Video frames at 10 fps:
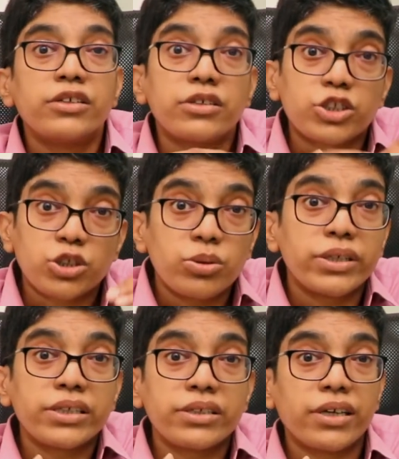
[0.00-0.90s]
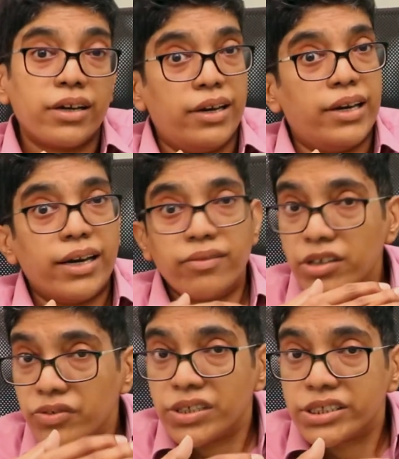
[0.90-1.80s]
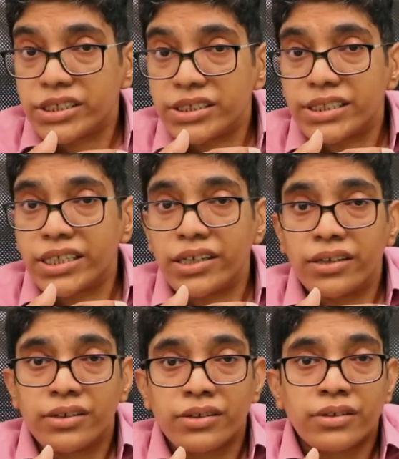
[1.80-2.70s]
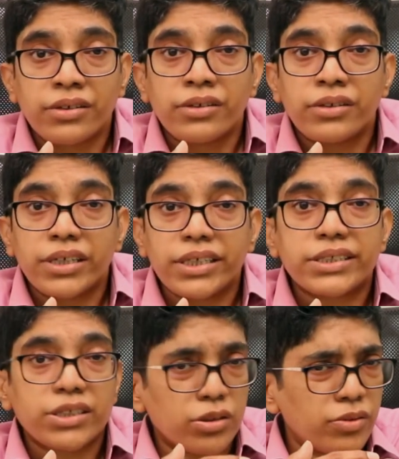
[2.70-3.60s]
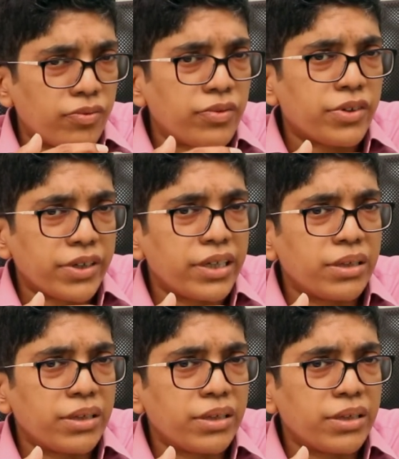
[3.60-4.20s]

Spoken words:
Showing the level of urgency is really